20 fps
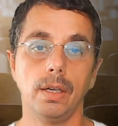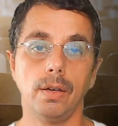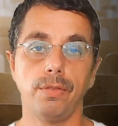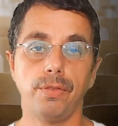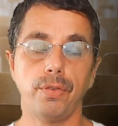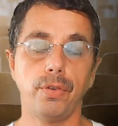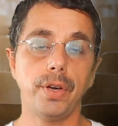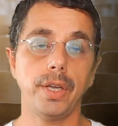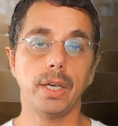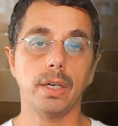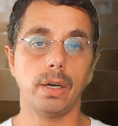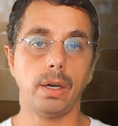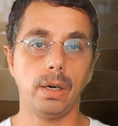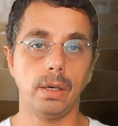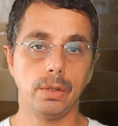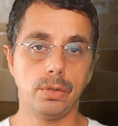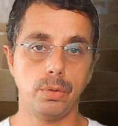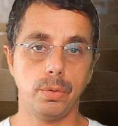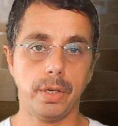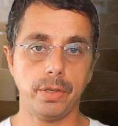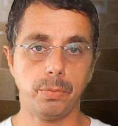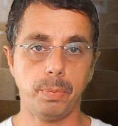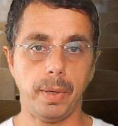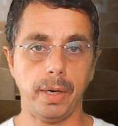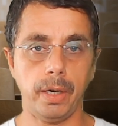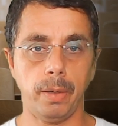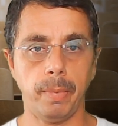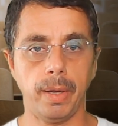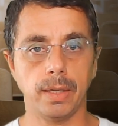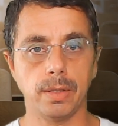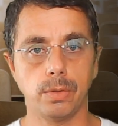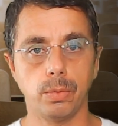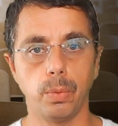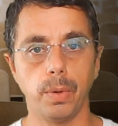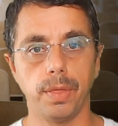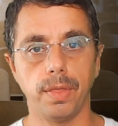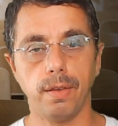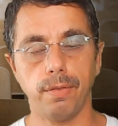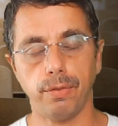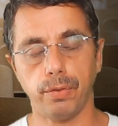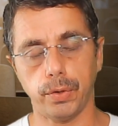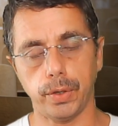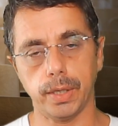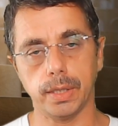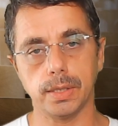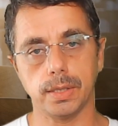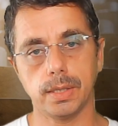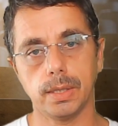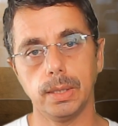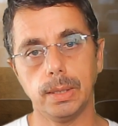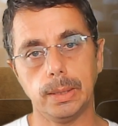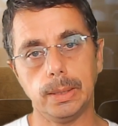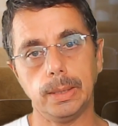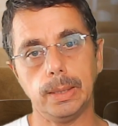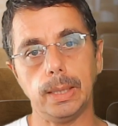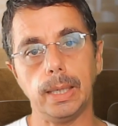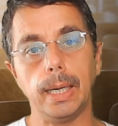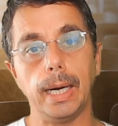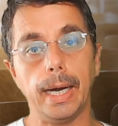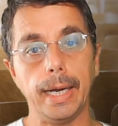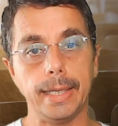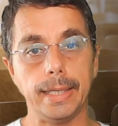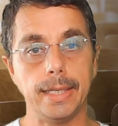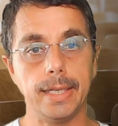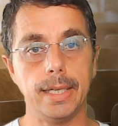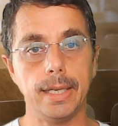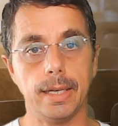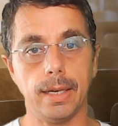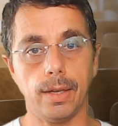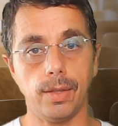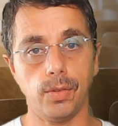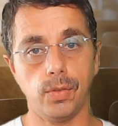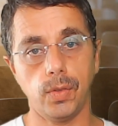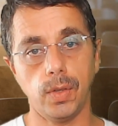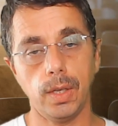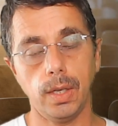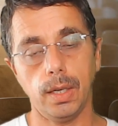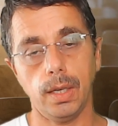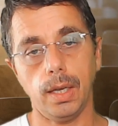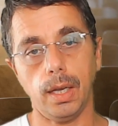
freer to experiment with different ideas,